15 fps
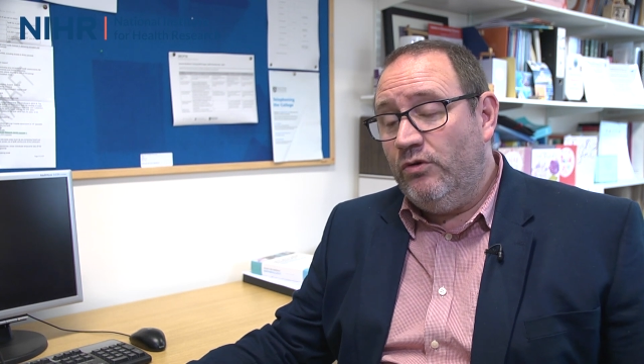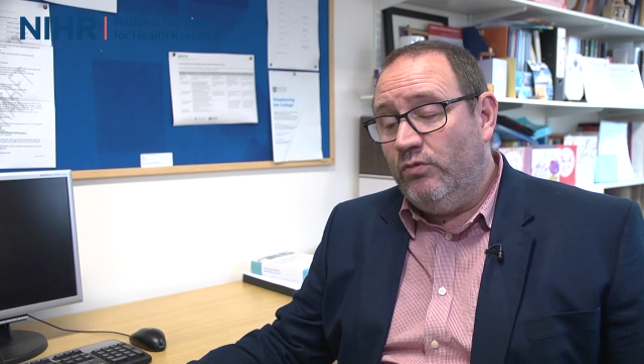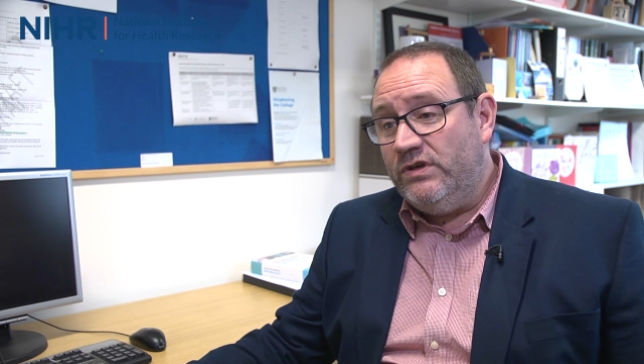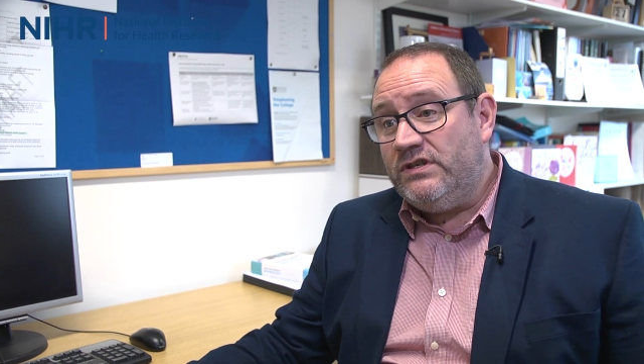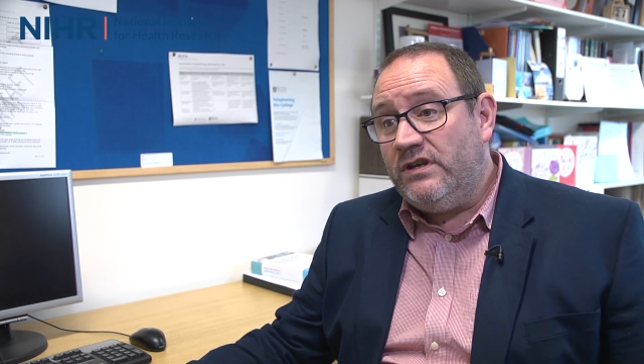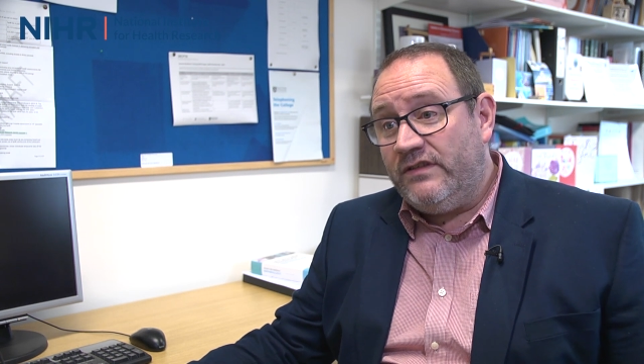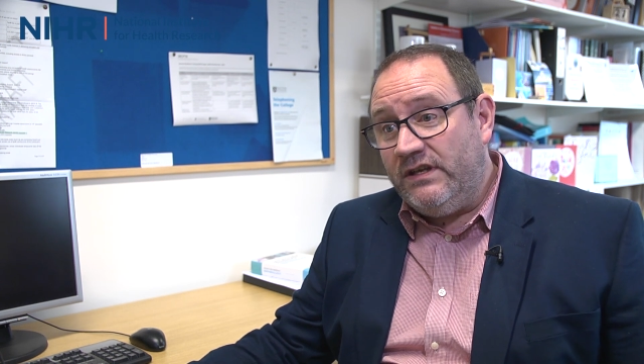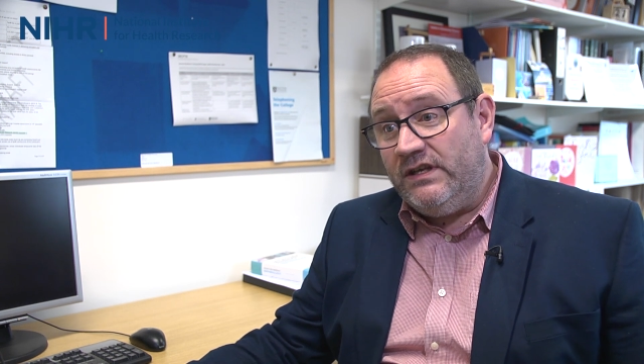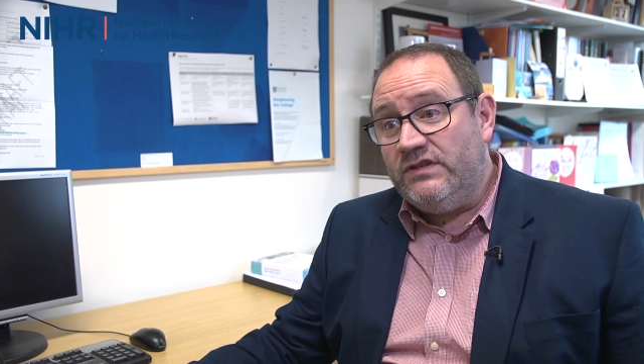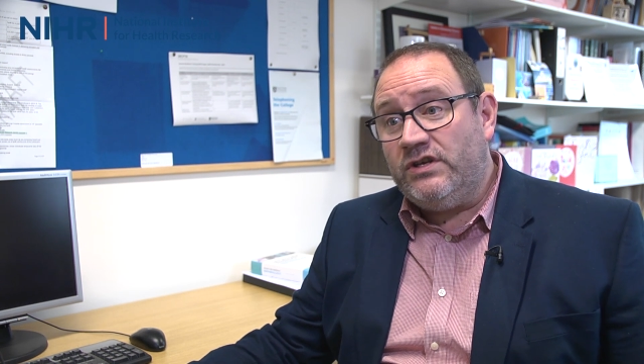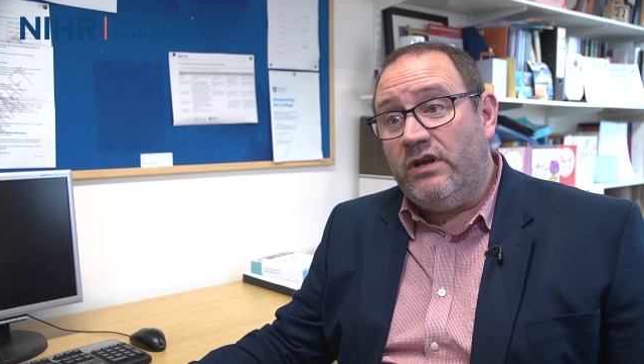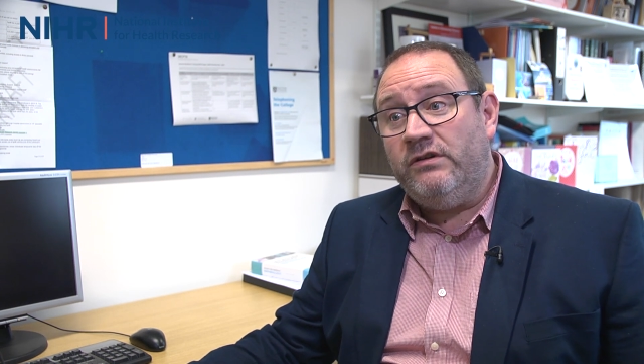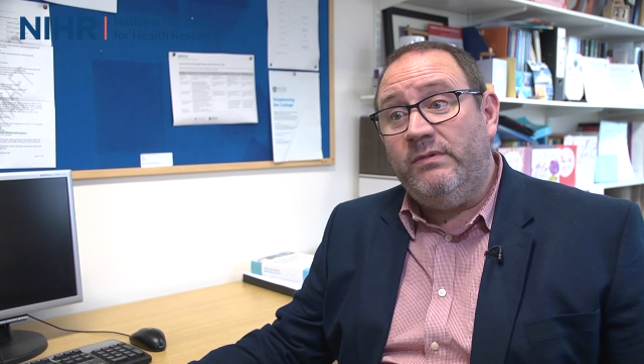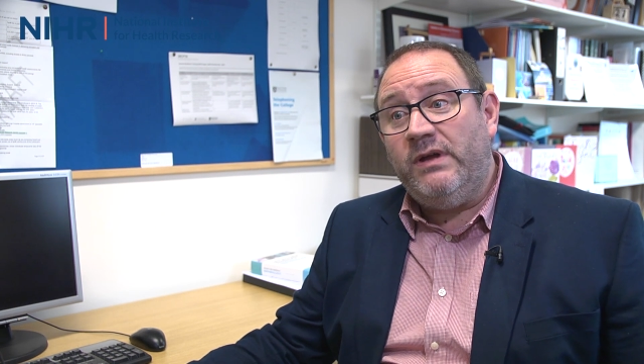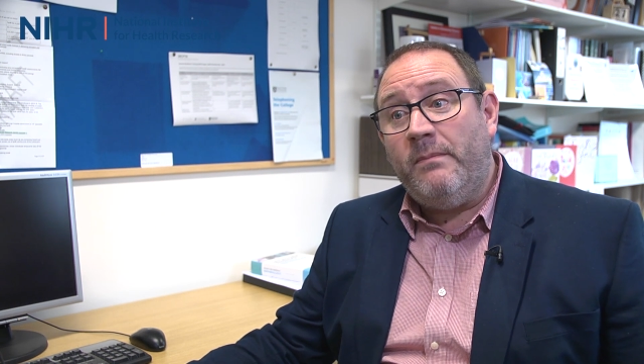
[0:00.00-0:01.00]
which I think is
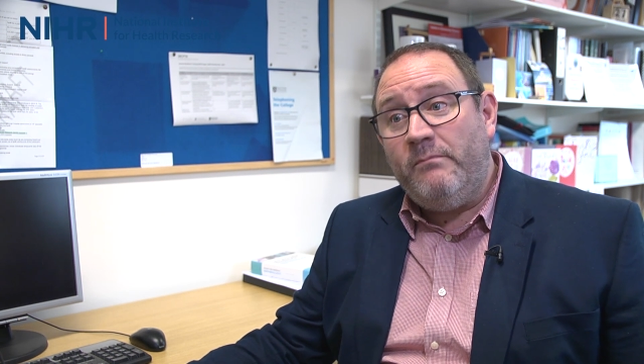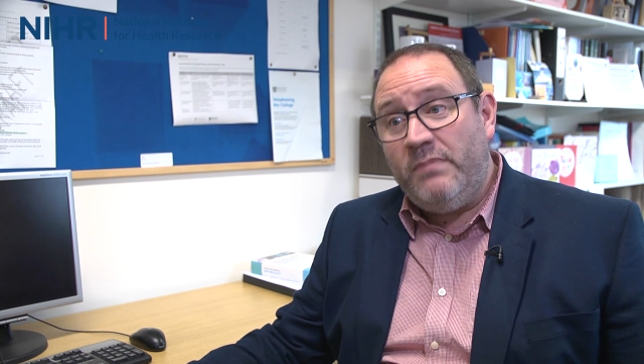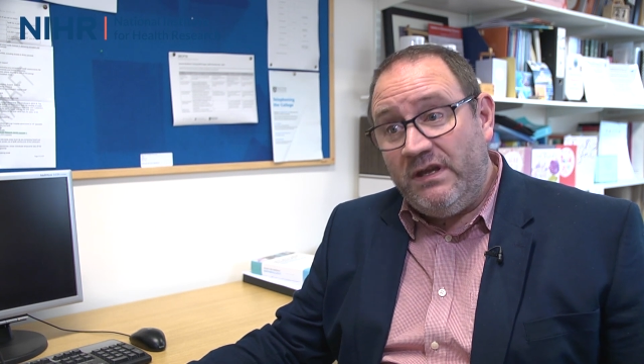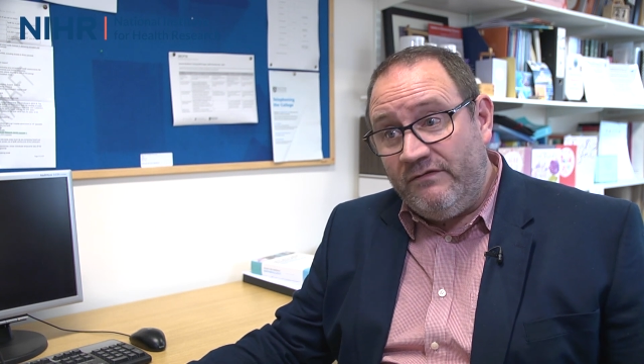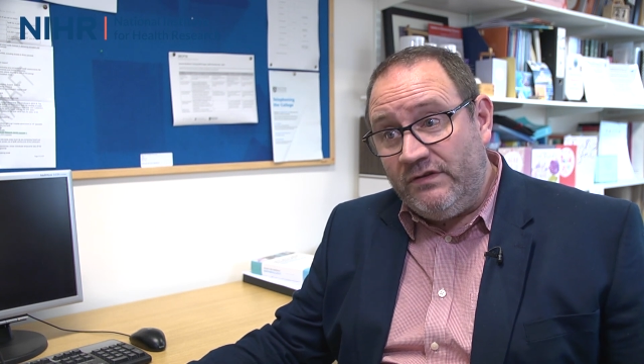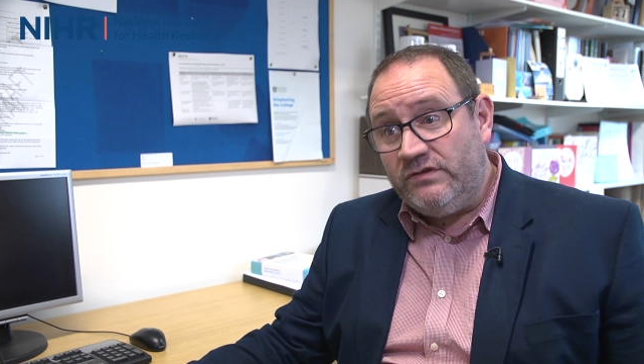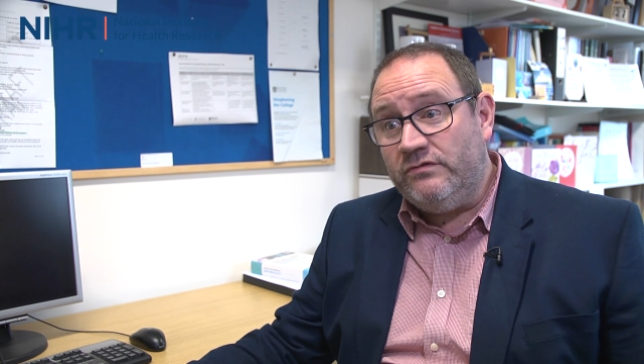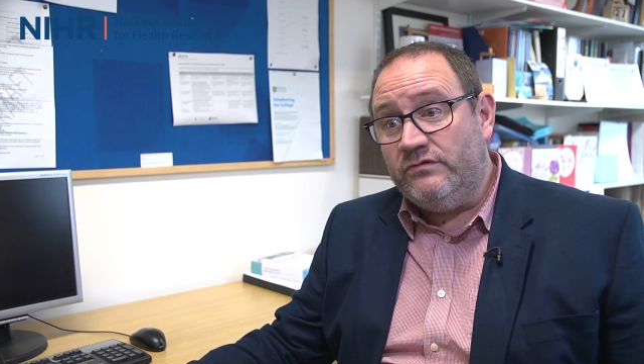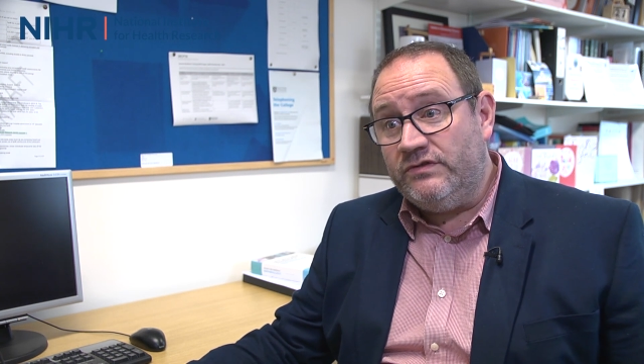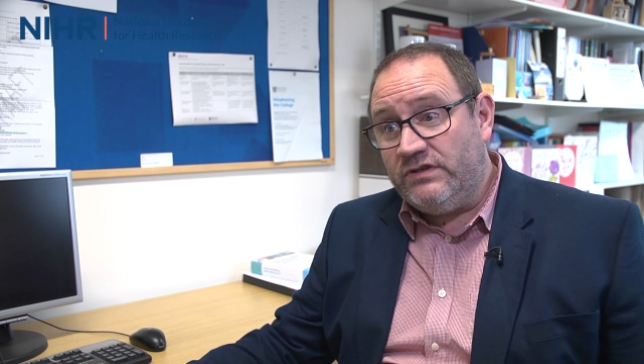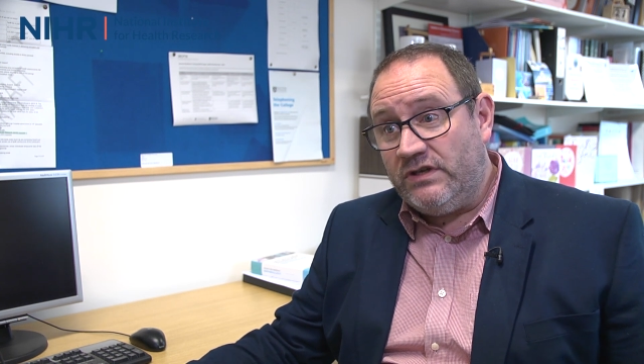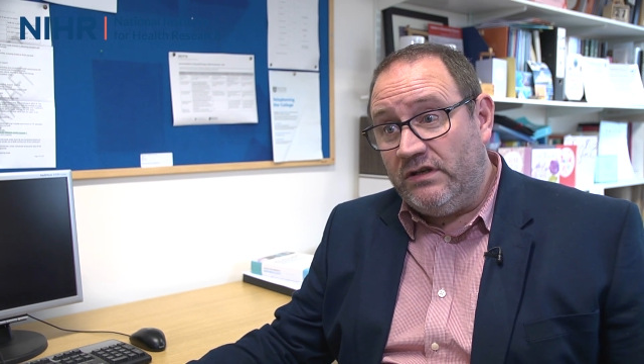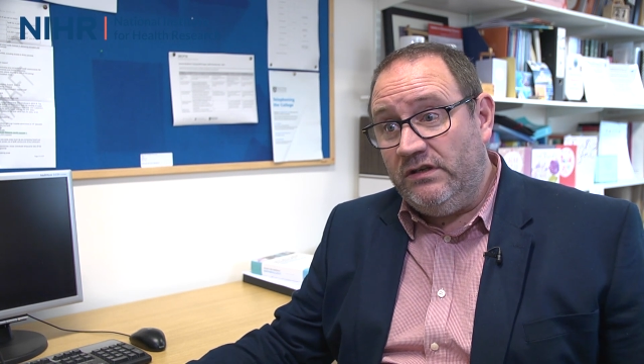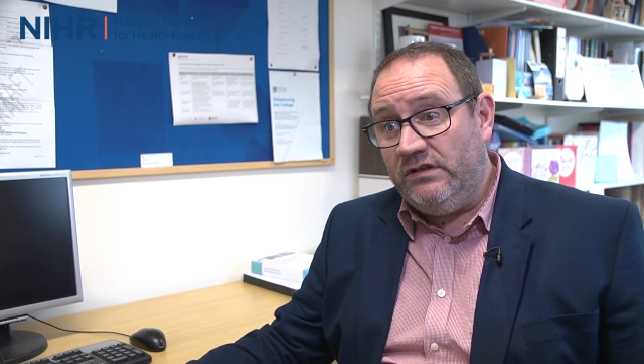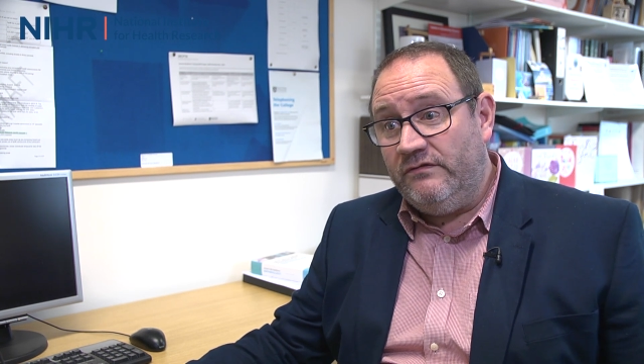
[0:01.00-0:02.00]
going to be a pivotal
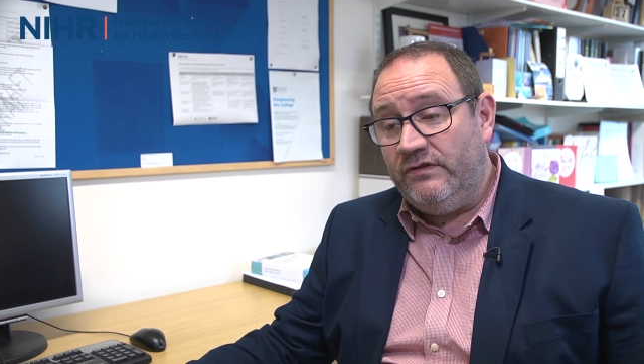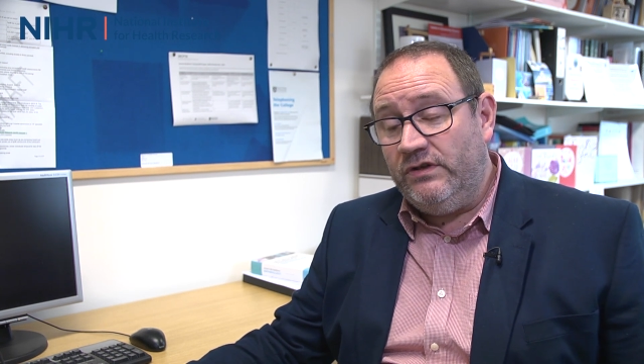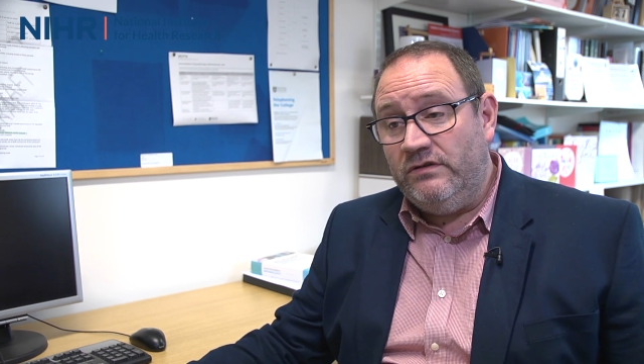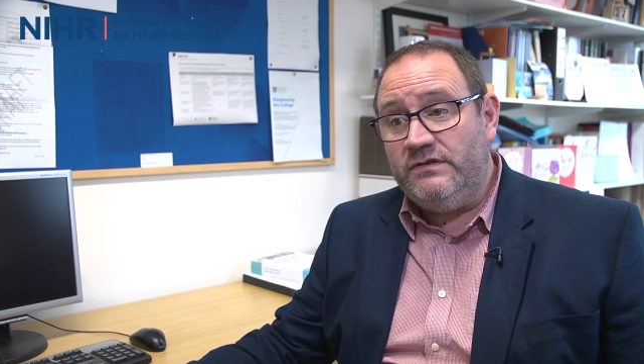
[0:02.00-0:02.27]
study of the